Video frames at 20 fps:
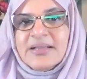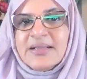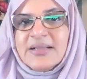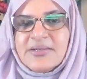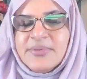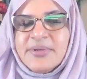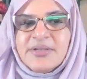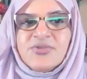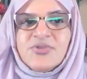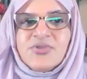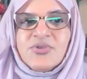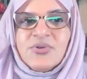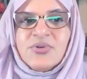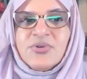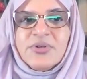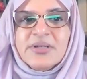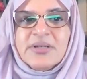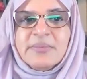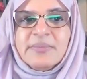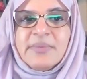that we
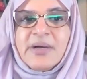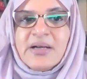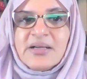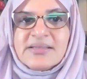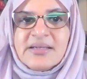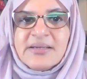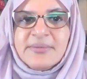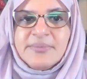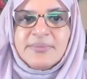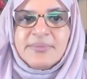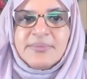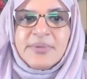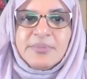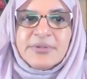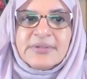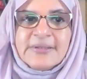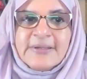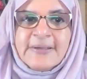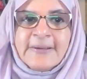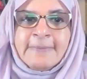enjoy amongst our
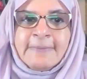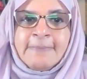people,